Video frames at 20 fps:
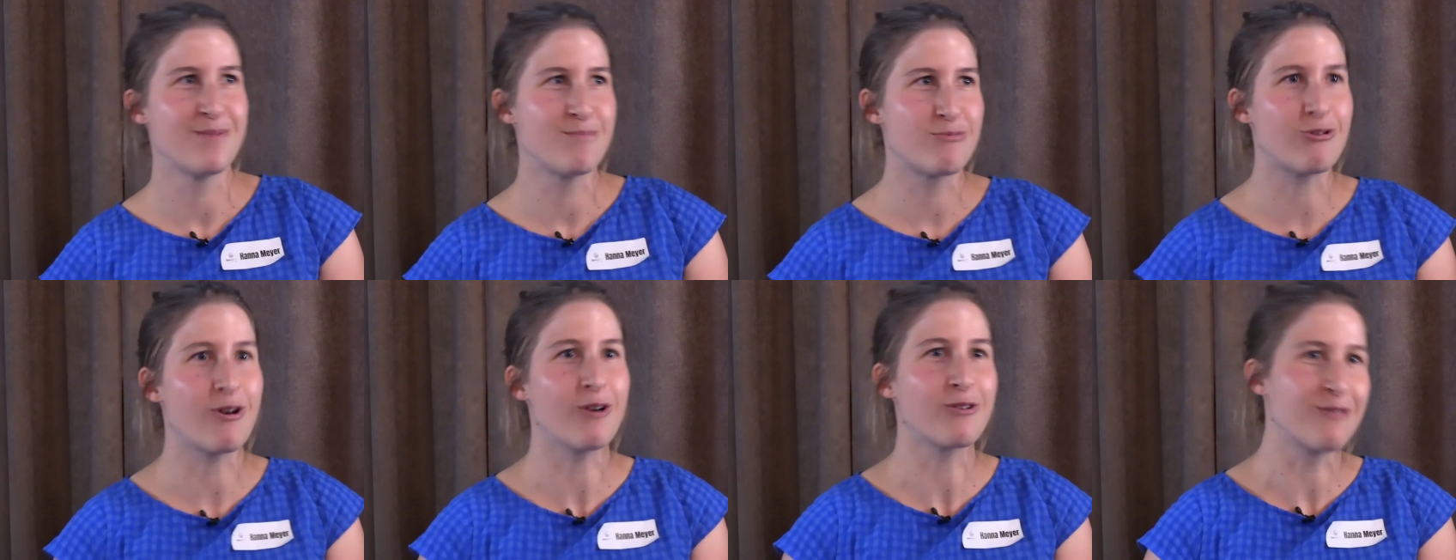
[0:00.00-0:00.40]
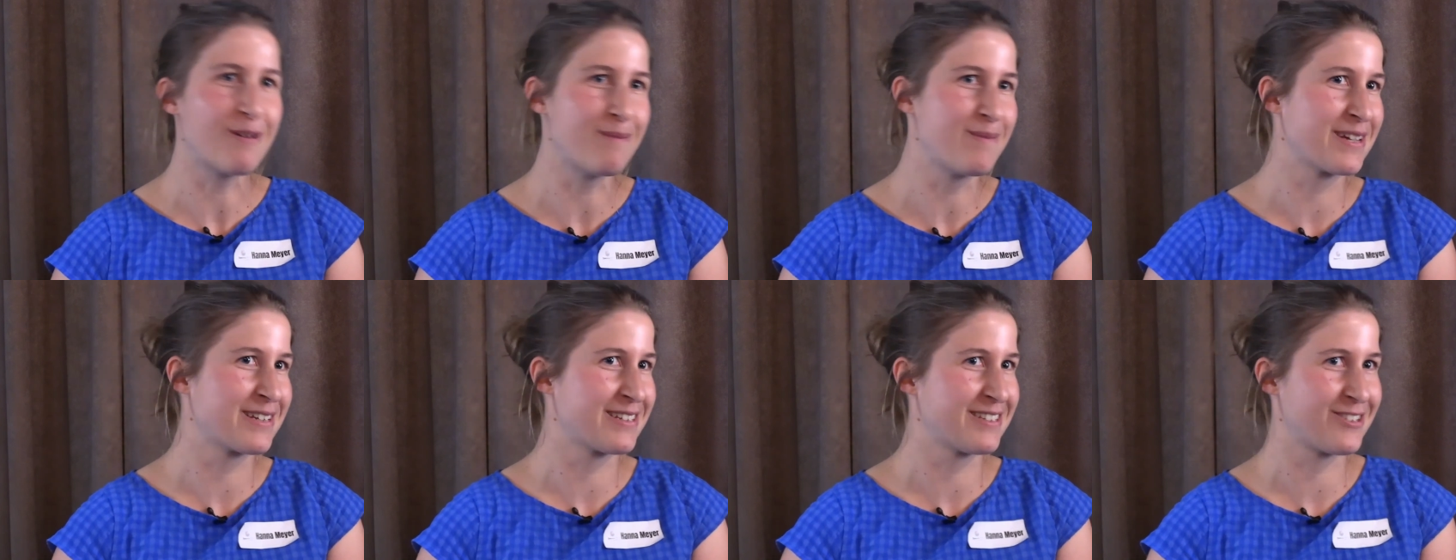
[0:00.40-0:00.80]

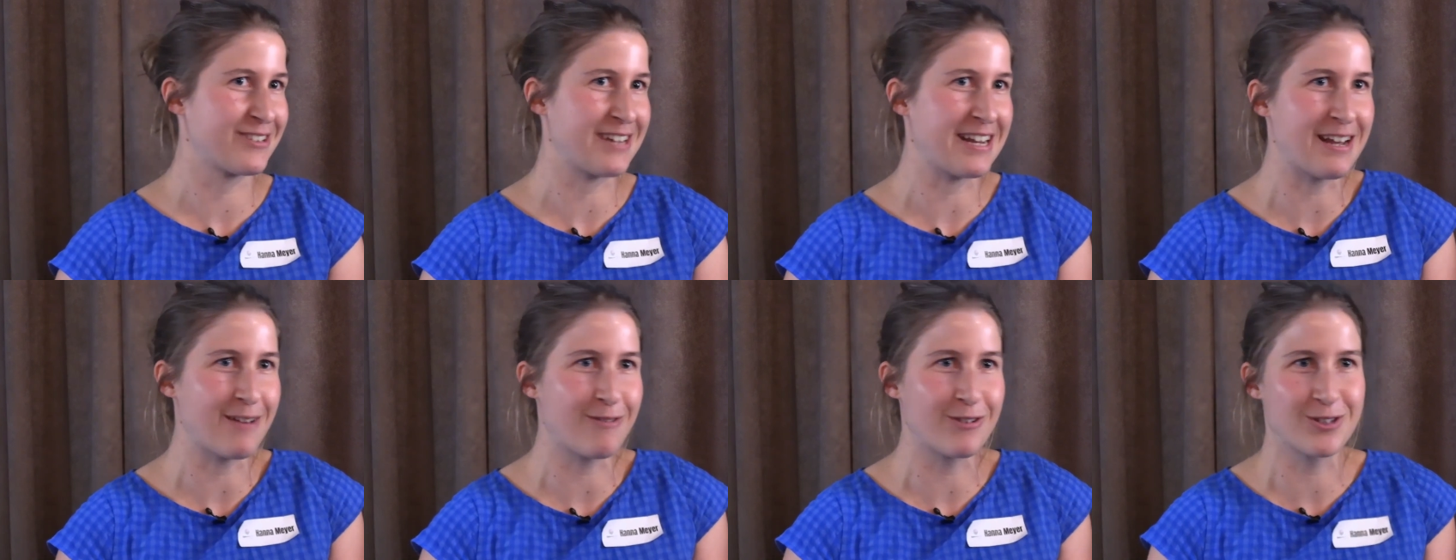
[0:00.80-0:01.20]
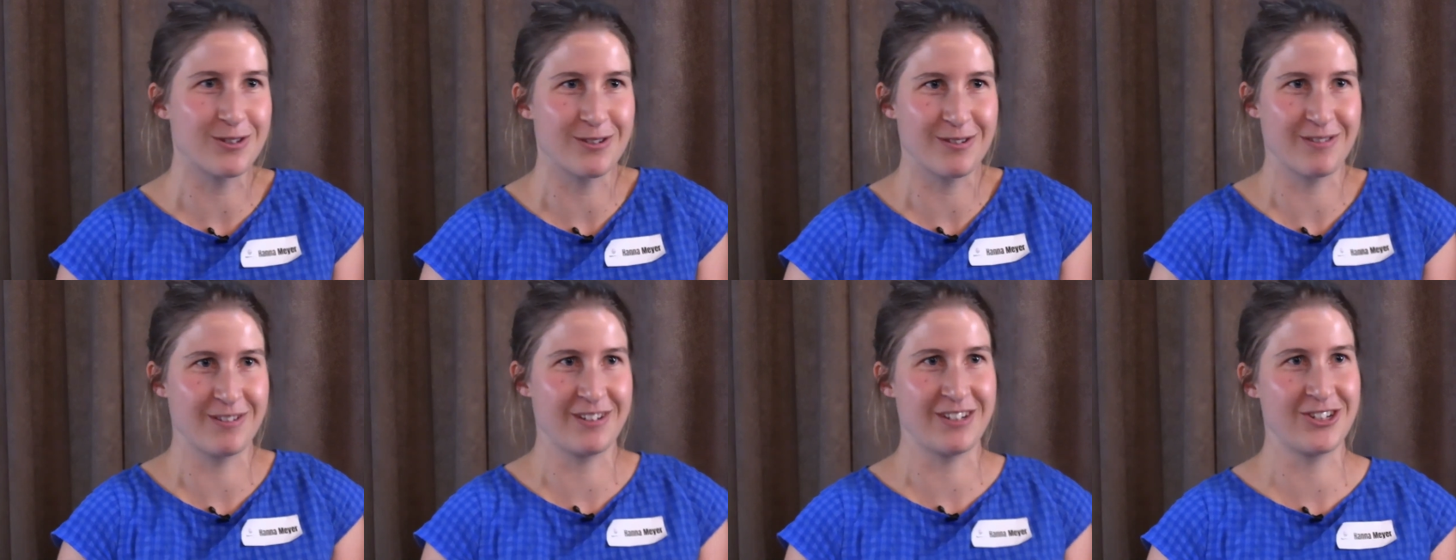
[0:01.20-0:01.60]
programming, so that I was
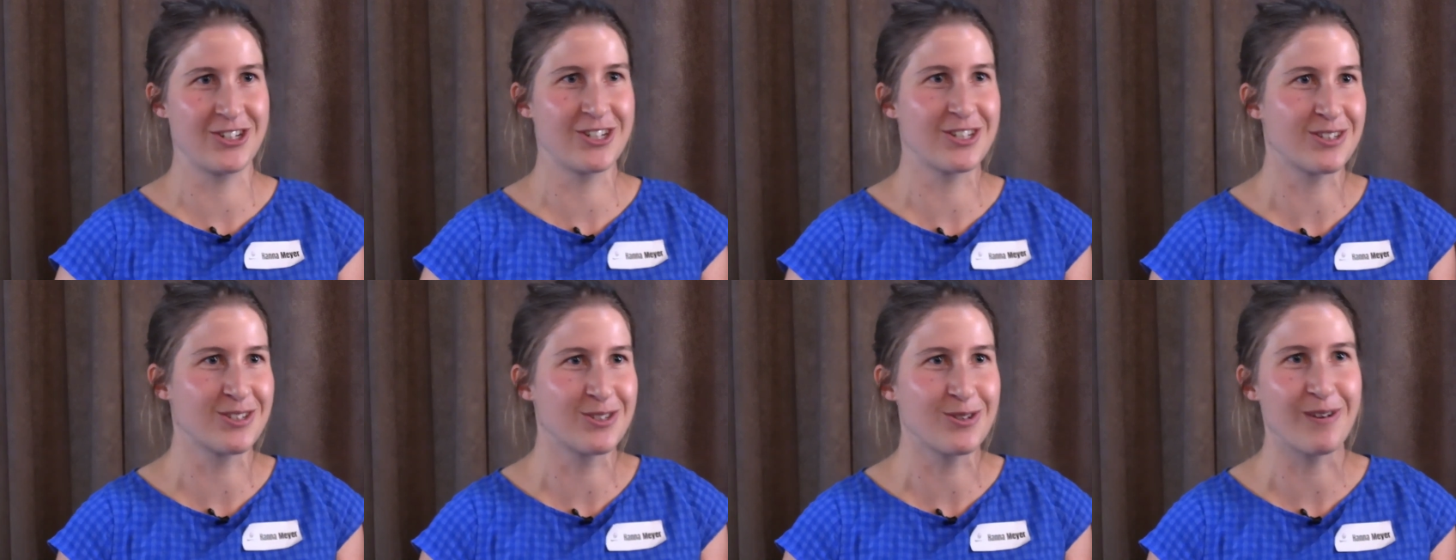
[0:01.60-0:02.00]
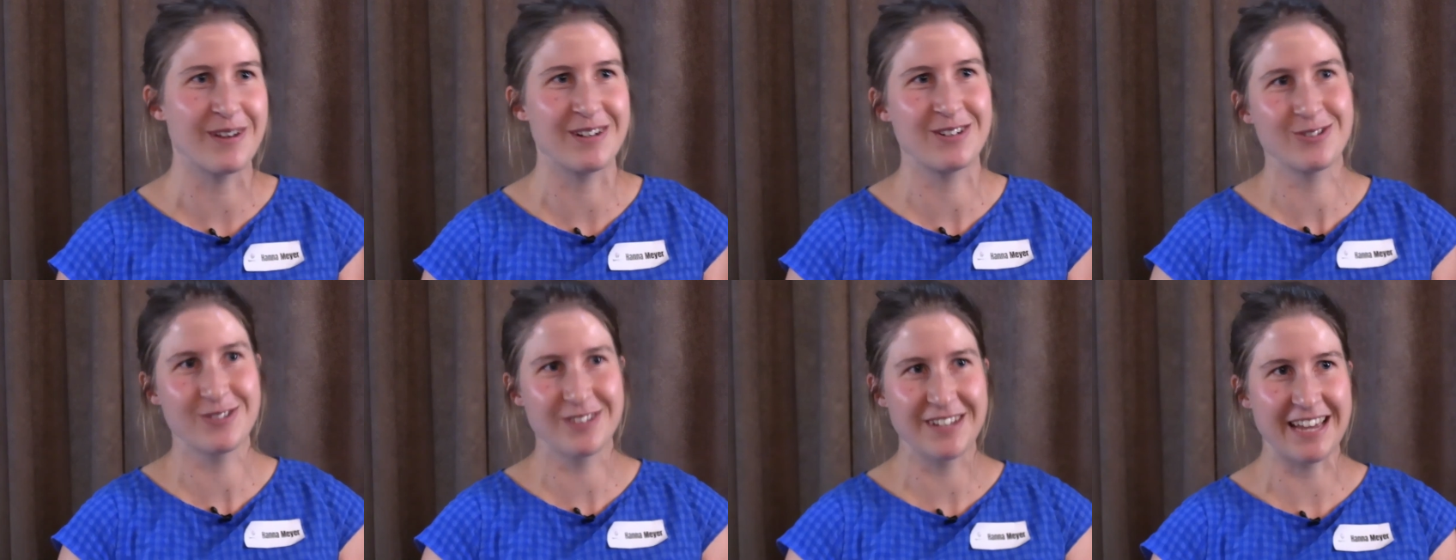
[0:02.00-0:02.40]
just so
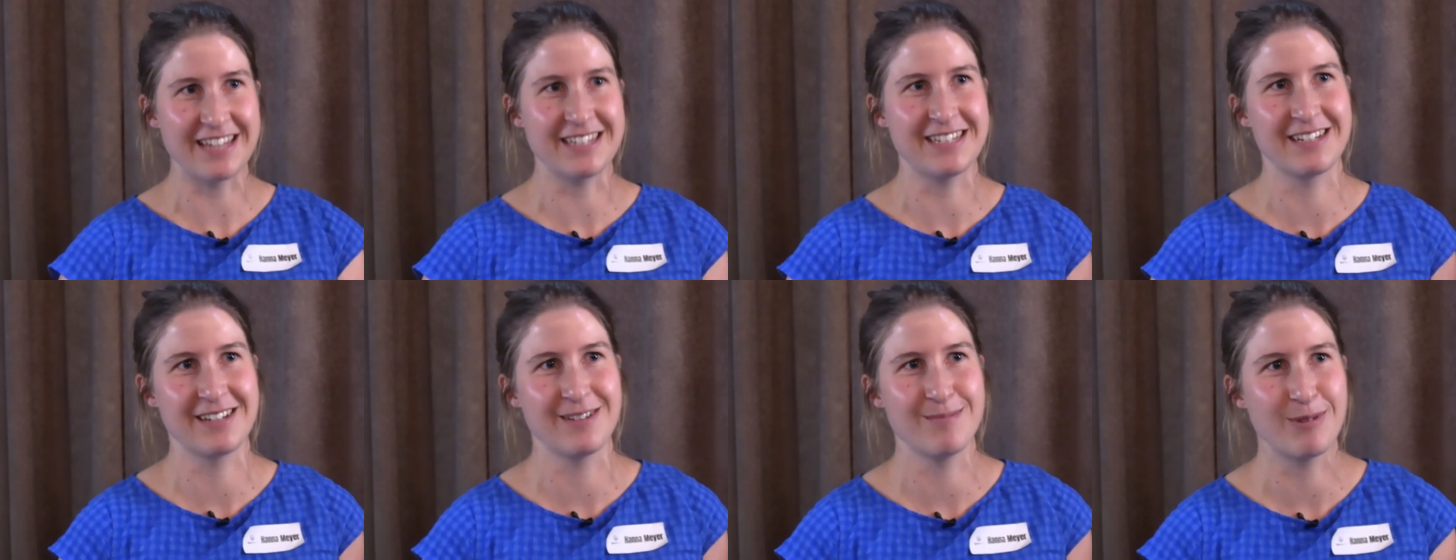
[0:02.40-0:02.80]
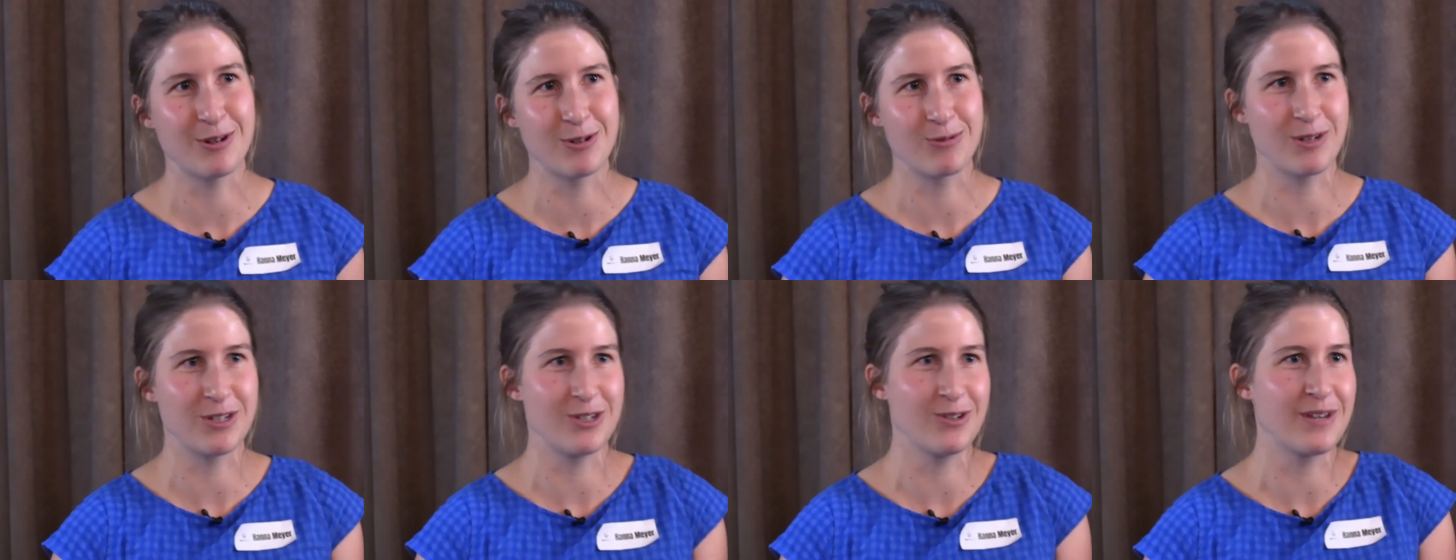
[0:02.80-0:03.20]
enthusiastic
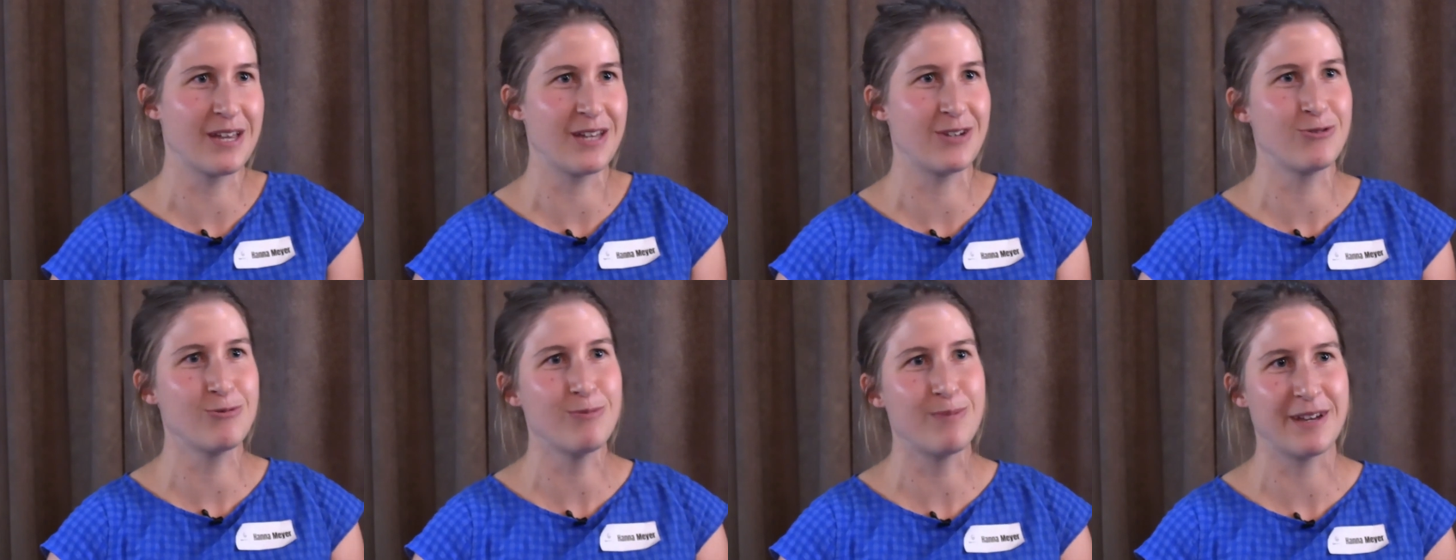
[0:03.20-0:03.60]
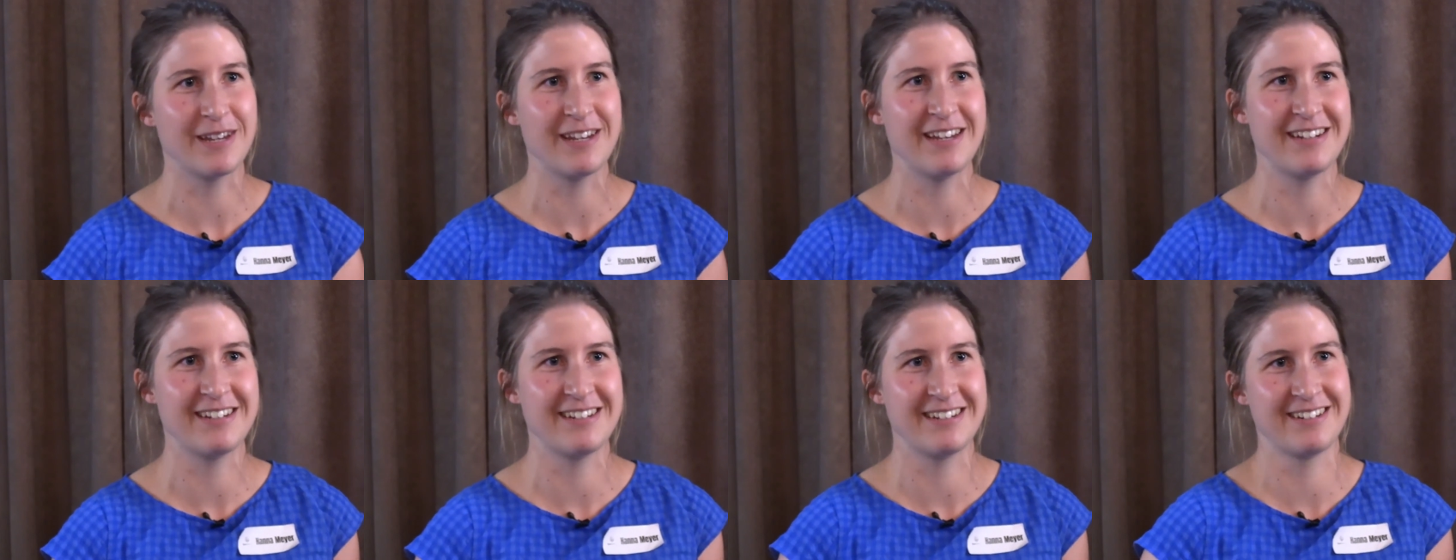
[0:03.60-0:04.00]
about what you can do by that.